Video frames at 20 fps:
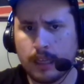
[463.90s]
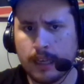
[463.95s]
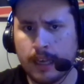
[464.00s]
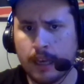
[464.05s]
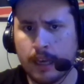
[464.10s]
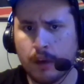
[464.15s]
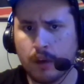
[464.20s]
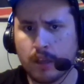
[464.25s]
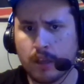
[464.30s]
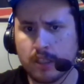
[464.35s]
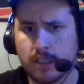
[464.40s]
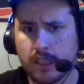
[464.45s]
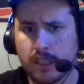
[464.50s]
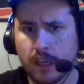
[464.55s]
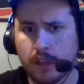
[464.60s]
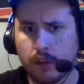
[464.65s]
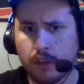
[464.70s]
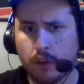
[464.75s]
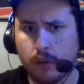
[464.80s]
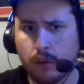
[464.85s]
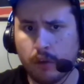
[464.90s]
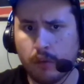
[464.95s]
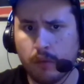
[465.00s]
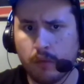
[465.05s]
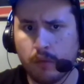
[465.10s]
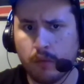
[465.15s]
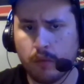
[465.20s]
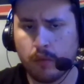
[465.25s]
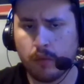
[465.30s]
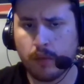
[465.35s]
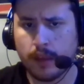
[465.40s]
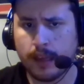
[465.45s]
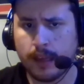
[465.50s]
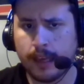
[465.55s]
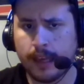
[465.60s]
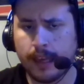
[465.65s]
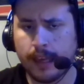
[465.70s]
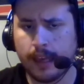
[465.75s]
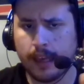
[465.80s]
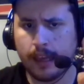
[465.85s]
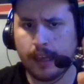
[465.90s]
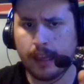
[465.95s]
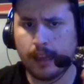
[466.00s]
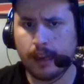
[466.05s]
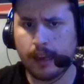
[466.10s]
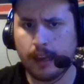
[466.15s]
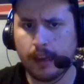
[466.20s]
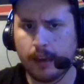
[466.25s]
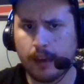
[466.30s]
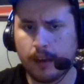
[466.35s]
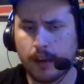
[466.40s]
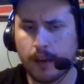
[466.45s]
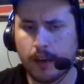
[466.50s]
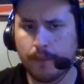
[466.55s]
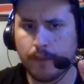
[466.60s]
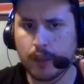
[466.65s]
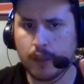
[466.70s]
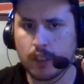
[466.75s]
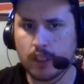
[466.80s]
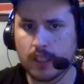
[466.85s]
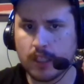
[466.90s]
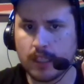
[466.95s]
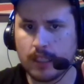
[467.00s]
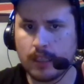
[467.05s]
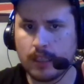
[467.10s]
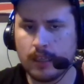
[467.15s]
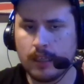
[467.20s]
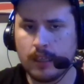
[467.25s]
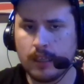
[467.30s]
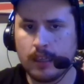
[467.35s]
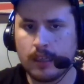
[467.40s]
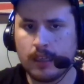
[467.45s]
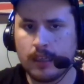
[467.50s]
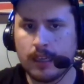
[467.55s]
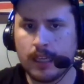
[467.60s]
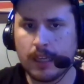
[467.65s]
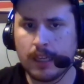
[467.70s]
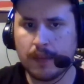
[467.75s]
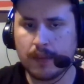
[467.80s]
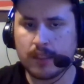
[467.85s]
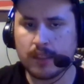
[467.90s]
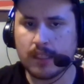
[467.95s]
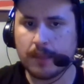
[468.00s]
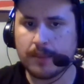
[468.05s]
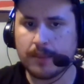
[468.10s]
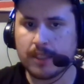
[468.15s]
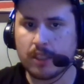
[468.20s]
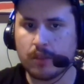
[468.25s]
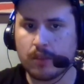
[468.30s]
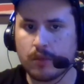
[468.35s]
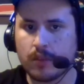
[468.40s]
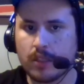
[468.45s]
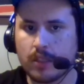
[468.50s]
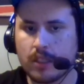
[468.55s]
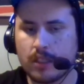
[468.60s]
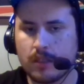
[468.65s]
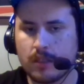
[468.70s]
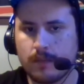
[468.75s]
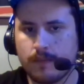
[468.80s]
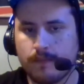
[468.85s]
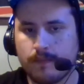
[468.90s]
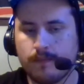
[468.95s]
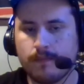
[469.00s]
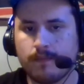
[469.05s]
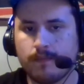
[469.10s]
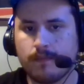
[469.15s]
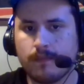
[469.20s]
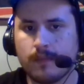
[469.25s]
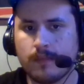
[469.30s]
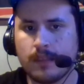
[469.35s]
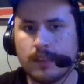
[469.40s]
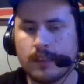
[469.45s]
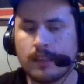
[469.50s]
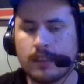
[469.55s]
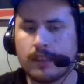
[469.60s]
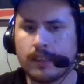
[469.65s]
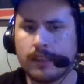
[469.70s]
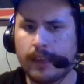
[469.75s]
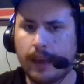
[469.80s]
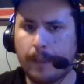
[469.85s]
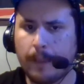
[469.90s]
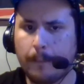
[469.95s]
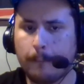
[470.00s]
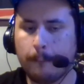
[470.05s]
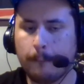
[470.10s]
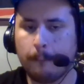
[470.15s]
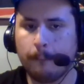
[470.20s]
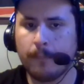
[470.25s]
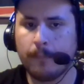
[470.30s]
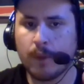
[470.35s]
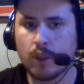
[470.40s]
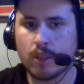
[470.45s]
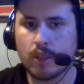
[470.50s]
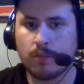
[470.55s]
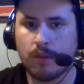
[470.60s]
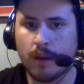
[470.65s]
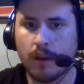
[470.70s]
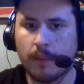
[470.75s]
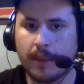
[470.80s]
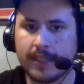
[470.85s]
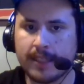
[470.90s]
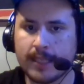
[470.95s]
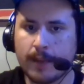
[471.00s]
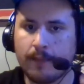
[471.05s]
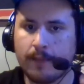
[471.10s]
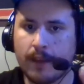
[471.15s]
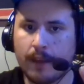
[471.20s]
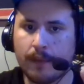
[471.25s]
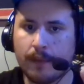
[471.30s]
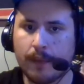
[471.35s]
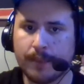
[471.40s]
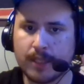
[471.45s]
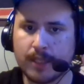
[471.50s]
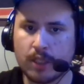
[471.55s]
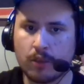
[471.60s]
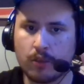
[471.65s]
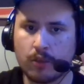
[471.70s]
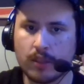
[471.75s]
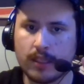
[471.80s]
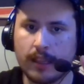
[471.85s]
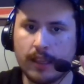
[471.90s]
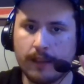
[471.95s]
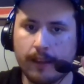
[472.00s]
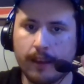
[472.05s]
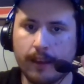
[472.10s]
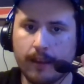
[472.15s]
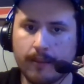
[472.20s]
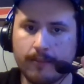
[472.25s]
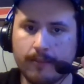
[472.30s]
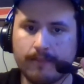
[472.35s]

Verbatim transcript: El Gasato, and the first and the first episodes. Yeah, those are probably my top five episodes I like.